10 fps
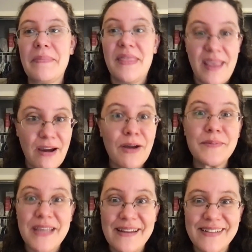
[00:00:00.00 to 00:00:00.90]
they are
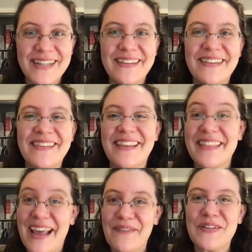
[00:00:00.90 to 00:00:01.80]
upset
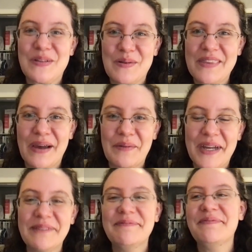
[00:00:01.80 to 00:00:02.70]
that they have to do it that
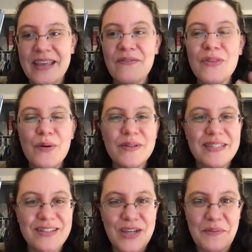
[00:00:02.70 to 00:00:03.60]
way. Even though it's
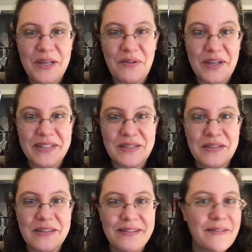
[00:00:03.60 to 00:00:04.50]
in Jamie Gray's
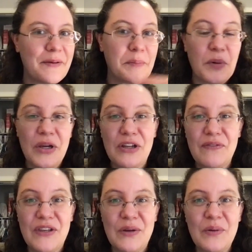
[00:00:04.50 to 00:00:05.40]
point of
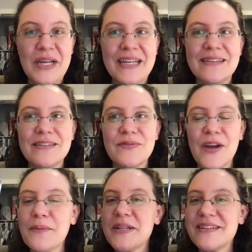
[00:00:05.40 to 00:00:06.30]
view, it's
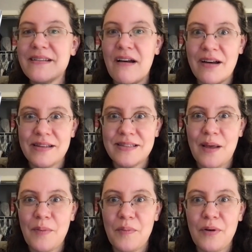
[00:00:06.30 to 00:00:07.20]
very much an
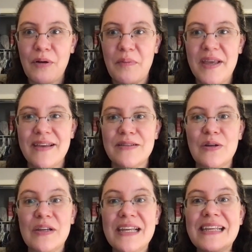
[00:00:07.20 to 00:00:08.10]
ensemble book, because
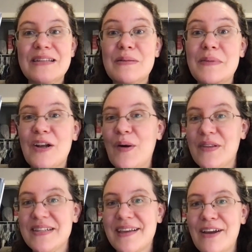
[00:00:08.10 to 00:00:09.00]
you're getting to meet all
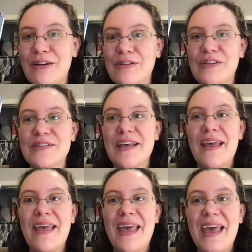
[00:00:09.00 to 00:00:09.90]
these characters,
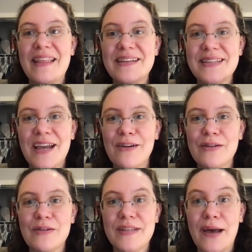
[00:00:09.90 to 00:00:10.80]
and these
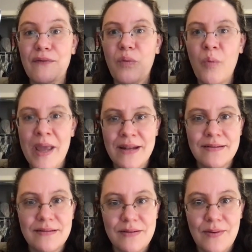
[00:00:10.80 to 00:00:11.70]
characters have
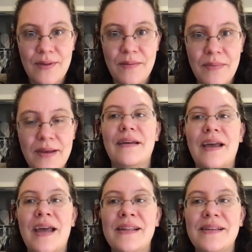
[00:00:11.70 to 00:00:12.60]
weight to them,
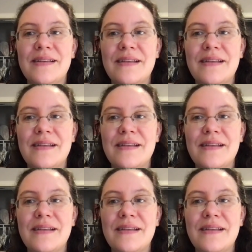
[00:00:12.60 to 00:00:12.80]
and